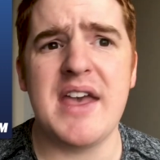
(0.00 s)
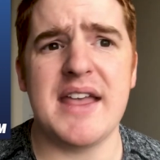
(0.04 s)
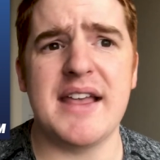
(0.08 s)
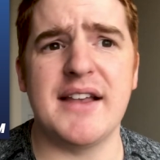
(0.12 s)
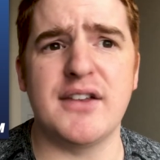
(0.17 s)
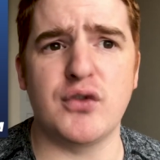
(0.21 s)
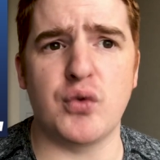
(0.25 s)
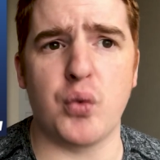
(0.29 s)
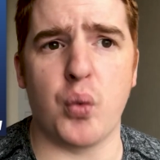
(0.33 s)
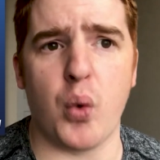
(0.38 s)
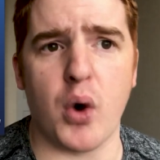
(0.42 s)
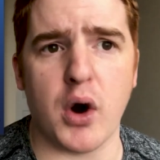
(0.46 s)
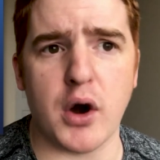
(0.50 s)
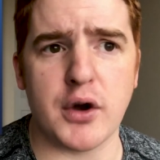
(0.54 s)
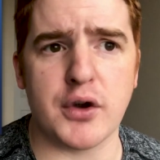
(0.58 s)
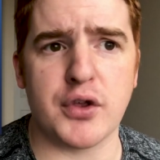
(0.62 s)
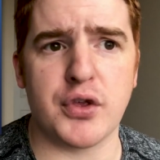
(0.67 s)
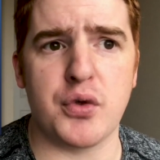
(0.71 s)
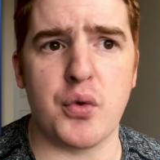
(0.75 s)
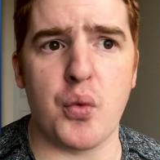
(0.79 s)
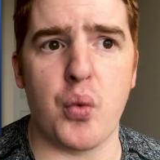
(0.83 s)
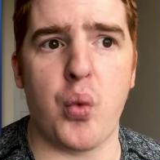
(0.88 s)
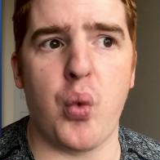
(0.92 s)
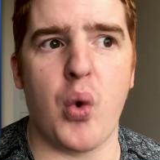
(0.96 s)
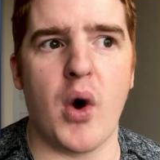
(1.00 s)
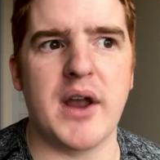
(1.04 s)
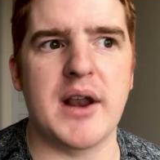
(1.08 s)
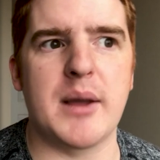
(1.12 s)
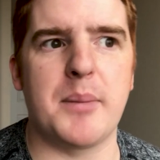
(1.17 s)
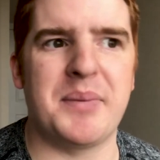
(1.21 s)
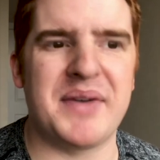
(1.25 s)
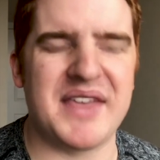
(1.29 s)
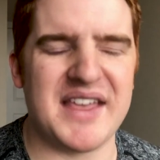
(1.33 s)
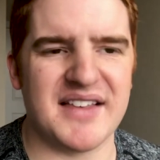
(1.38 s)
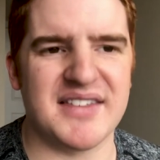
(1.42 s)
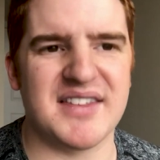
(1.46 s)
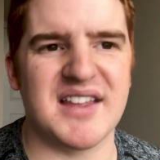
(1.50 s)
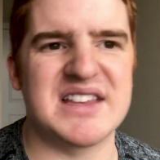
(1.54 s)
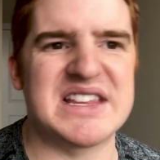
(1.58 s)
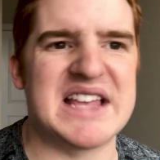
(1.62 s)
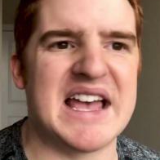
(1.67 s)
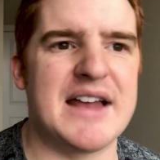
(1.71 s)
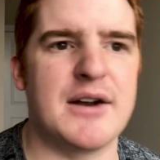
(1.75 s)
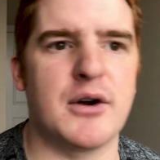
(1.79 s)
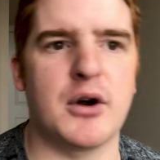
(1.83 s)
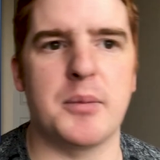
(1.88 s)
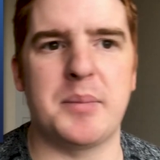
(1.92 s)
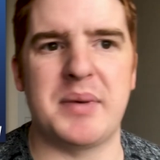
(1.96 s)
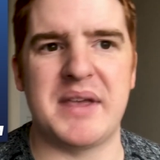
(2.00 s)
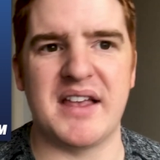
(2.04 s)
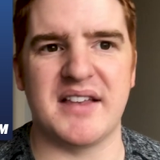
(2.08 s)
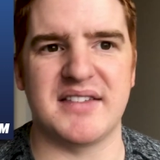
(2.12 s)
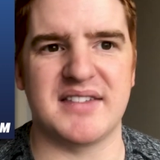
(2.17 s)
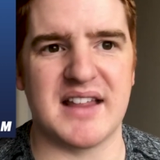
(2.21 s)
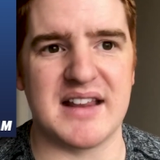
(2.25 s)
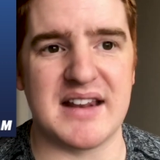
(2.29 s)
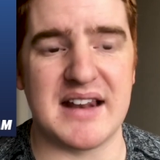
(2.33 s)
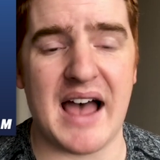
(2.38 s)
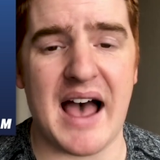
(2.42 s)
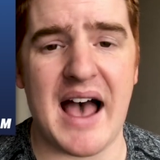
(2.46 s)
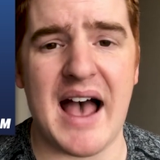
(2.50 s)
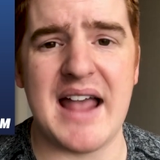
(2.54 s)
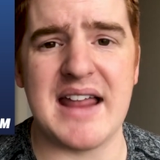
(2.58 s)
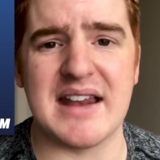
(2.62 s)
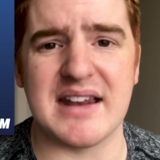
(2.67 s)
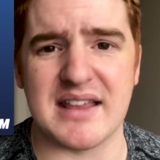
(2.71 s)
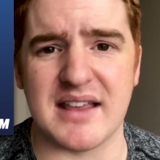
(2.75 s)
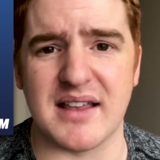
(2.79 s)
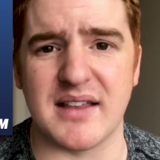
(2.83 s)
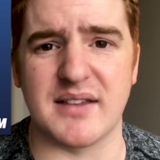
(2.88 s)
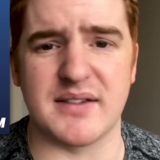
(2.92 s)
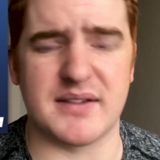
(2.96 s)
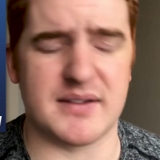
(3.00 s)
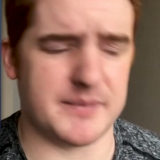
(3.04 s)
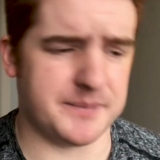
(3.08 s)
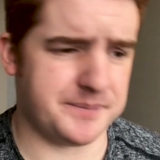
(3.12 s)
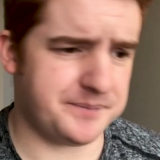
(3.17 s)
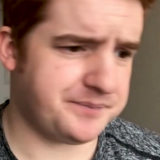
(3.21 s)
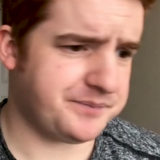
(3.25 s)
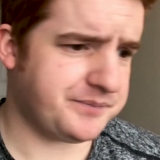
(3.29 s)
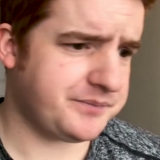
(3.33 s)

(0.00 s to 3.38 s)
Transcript: is worth what a PSA 10 or a PSA 9 is.